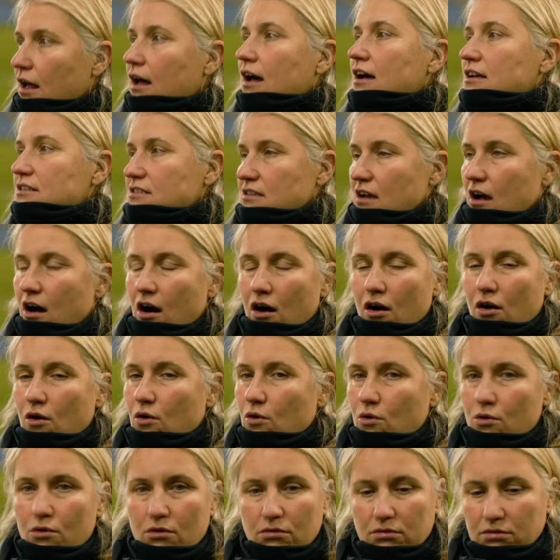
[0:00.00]
As a
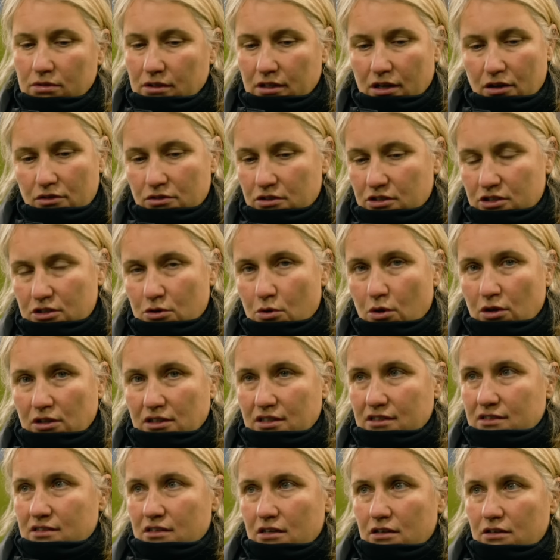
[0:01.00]
whole, you know, the squad
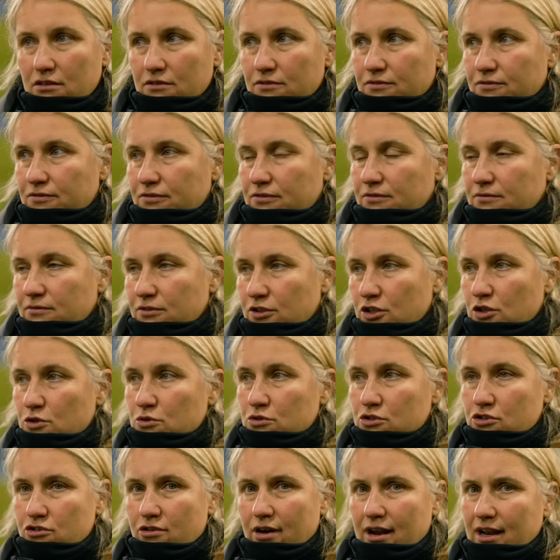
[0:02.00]
deserve
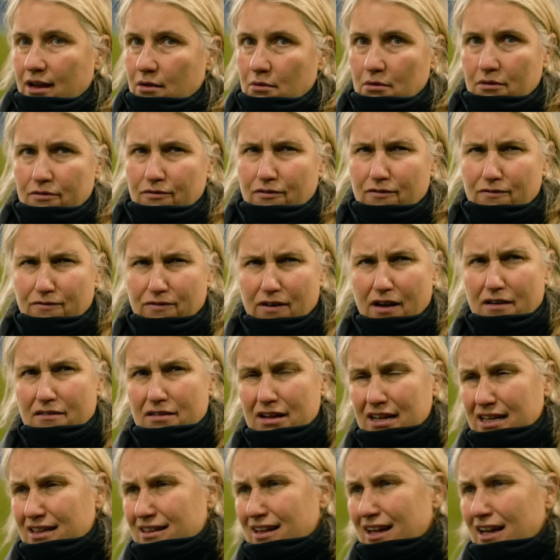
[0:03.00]
huge credit. We're
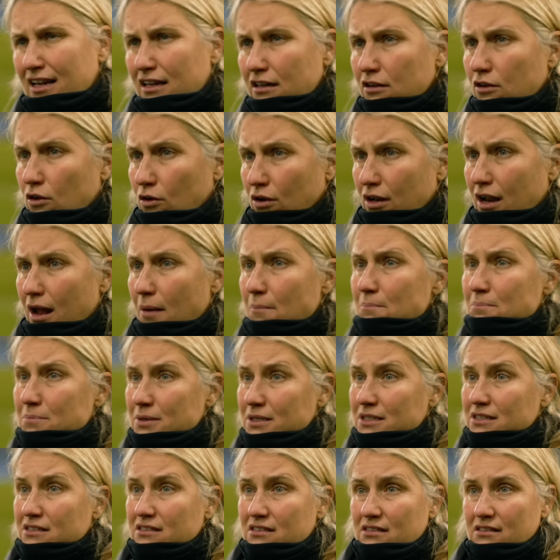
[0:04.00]
very thin on
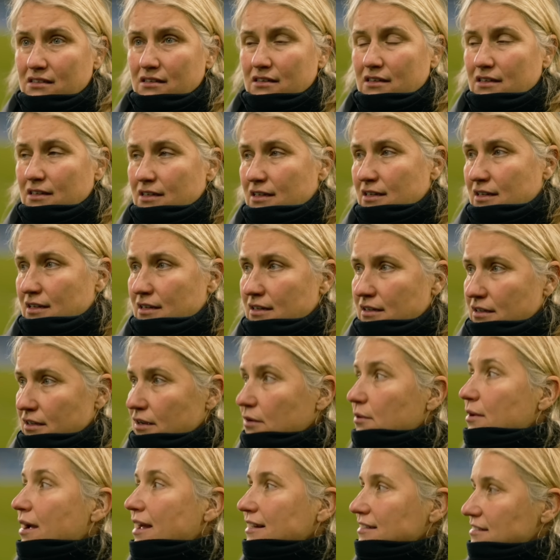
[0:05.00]
numbers.
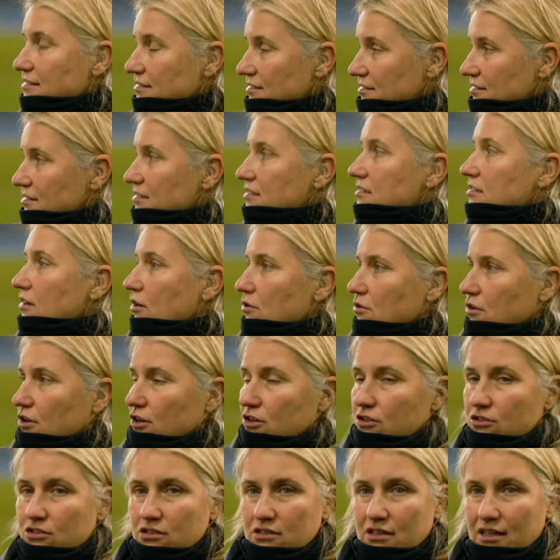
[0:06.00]
You know, we had
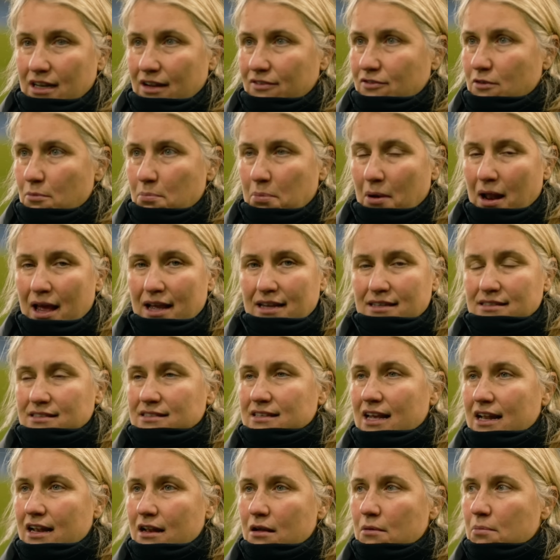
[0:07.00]
Shokanus going to have to play at
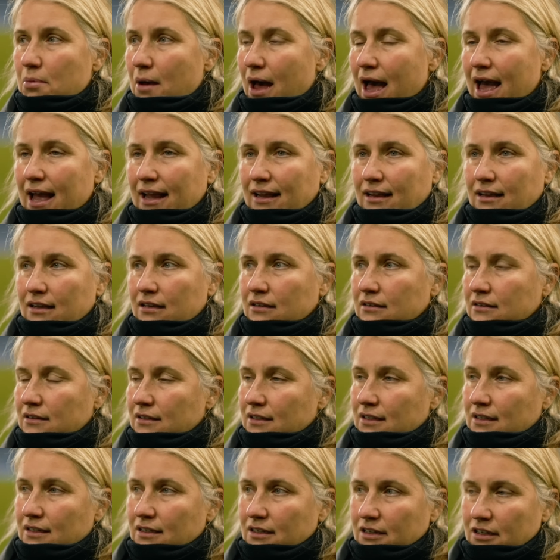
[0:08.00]
centre back
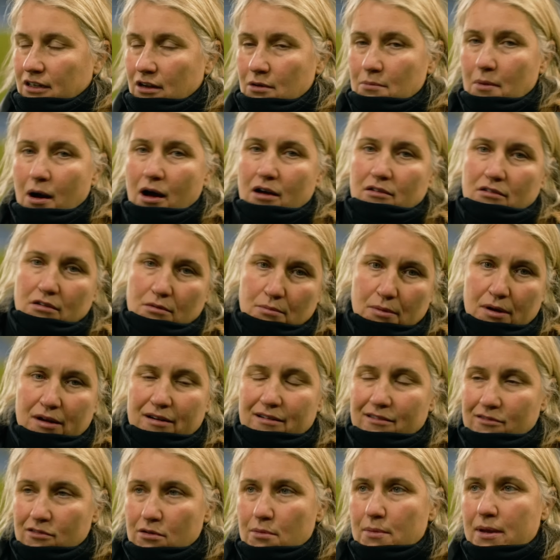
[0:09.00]
you know,
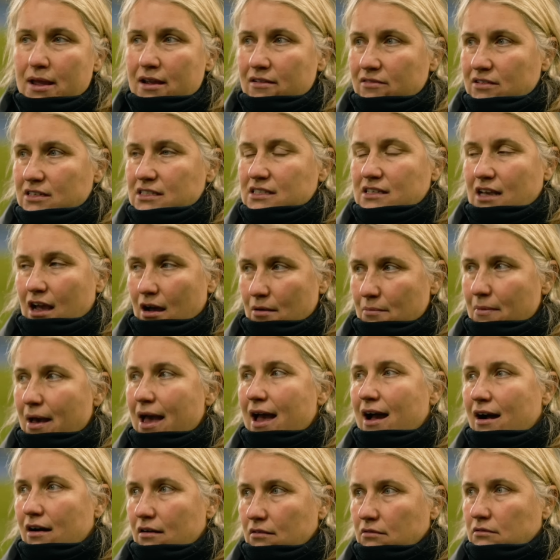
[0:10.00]
Ramirez come
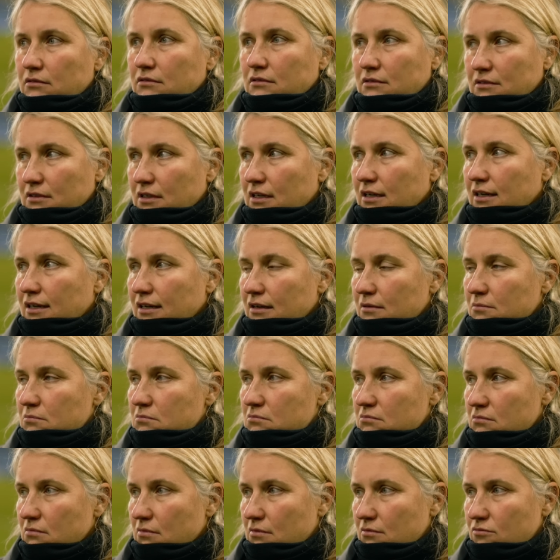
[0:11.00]
out. Um,
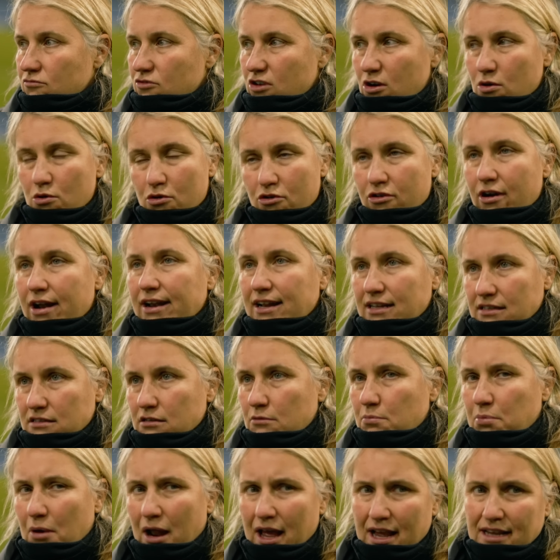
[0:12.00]
real credit
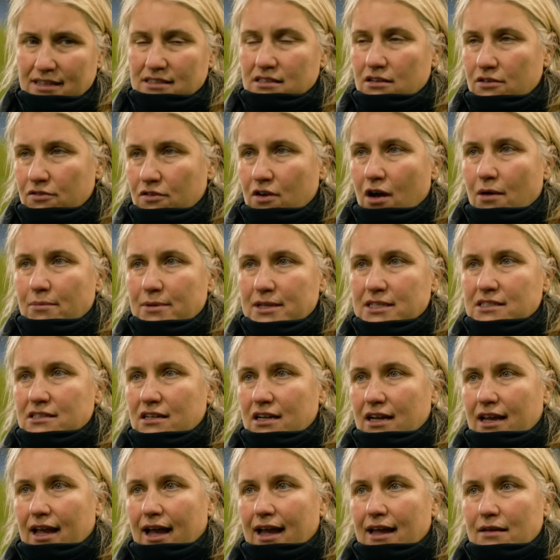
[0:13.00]
to players that have come into
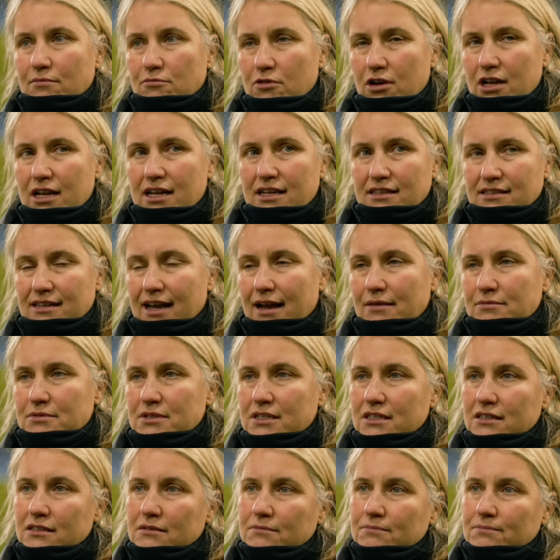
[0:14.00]
the game, really
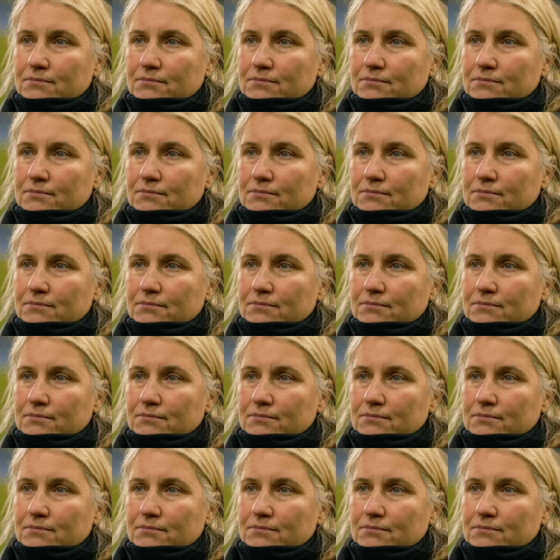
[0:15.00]
adapted.